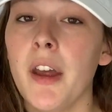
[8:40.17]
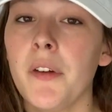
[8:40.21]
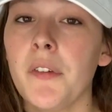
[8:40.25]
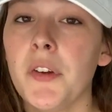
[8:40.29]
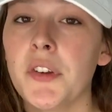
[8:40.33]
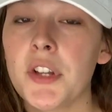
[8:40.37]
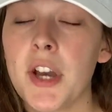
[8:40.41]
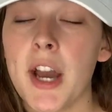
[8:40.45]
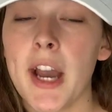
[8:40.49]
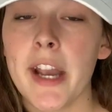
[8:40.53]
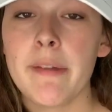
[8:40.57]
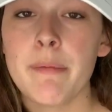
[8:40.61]

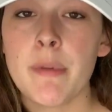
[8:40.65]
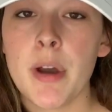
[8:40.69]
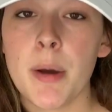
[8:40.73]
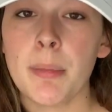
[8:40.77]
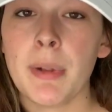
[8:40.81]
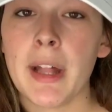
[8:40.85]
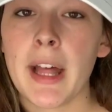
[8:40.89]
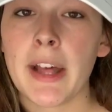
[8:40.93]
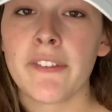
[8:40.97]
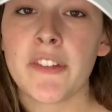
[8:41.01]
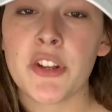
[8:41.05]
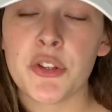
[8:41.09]
for talking about
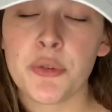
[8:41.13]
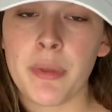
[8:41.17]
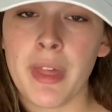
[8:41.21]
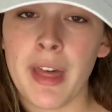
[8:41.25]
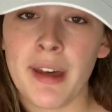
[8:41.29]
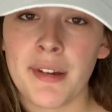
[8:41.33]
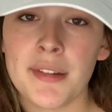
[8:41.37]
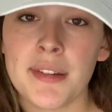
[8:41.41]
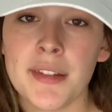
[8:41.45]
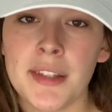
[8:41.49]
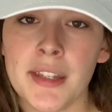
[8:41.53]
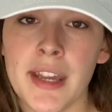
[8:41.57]
Blackfish
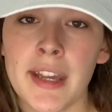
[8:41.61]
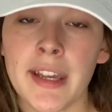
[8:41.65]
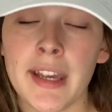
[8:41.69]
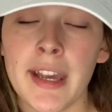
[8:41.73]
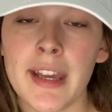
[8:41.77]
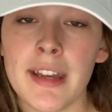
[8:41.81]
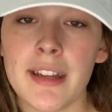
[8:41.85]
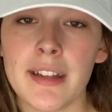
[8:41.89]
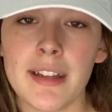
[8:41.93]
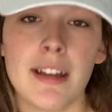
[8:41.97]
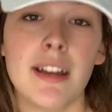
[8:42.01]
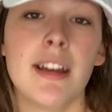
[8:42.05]
without seeing
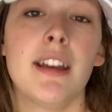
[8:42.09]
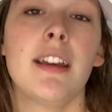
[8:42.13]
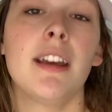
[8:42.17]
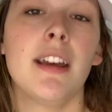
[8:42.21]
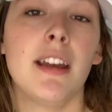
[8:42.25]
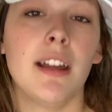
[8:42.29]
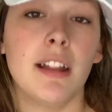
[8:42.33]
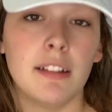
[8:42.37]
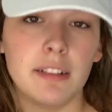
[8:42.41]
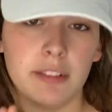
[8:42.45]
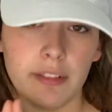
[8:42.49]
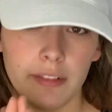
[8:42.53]
it,
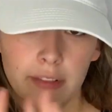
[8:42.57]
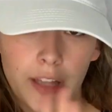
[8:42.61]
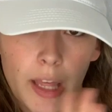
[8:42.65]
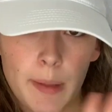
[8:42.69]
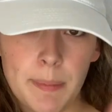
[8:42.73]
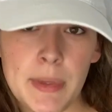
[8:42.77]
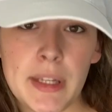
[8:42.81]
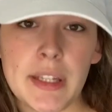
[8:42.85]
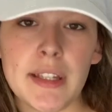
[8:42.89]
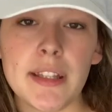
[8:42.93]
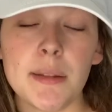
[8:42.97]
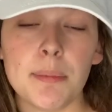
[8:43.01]

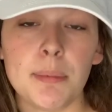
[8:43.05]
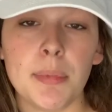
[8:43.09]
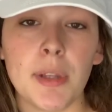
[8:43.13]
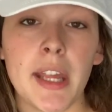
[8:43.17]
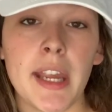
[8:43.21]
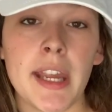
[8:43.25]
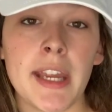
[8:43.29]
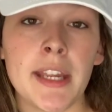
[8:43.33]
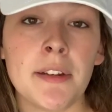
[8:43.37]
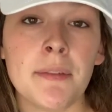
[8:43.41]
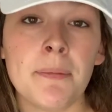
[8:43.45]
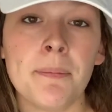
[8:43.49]
let me
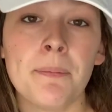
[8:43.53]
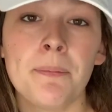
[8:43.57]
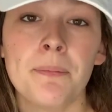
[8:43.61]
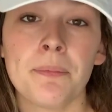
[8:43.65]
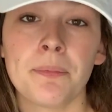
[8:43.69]
explain.